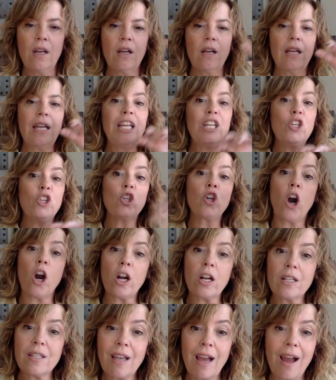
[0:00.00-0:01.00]
in
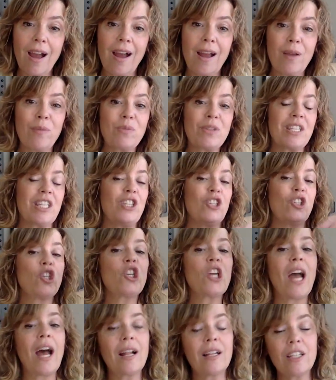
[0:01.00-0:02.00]
dark times, in
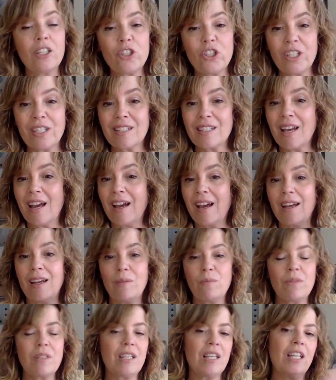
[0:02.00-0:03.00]
challenging
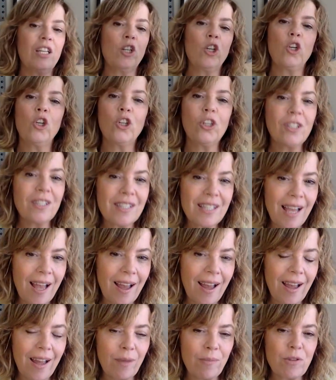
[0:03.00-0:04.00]
times, in good
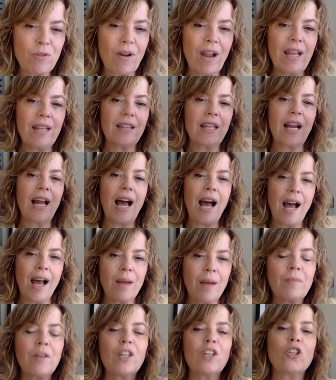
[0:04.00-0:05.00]
times, right? That
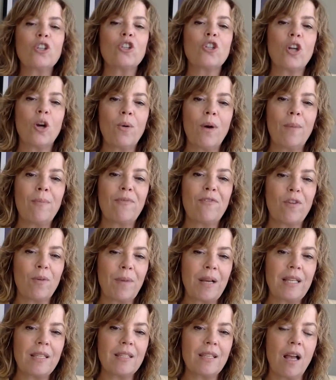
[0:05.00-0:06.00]
I'm going to show up for
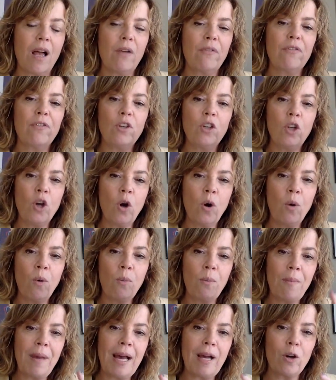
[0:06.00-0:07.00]
myself no
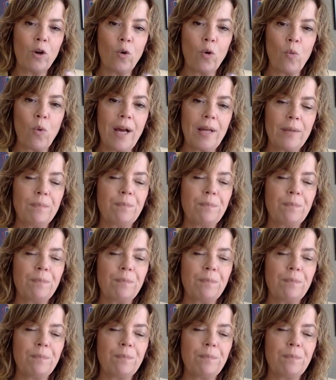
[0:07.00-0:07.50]
matter what.